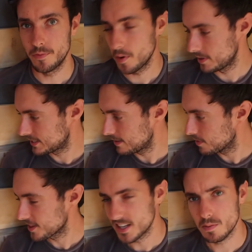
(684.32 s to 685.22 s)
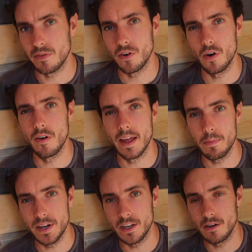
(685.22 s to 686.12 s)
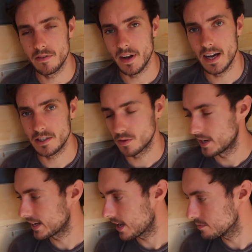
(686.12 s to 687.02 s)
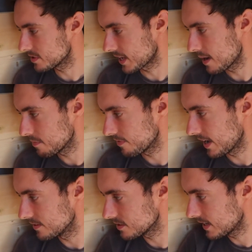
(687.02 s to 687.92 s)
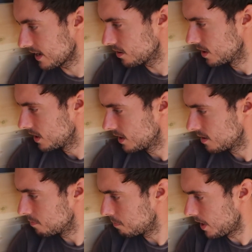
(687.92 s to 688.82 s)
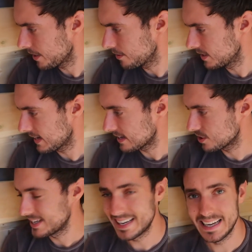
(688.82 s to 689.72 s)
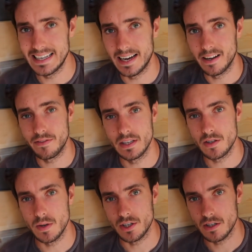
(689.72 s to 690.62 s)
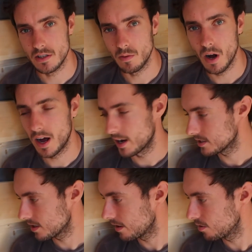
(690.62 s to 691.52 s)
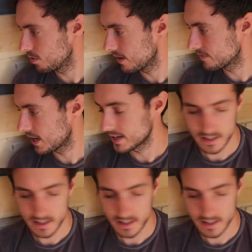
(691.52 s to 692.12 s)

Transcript: You've probably seen one of these before. They're pretty universal when it comes to camper vans. Now, Micah didn't actually need any of these switches to work, so all I've done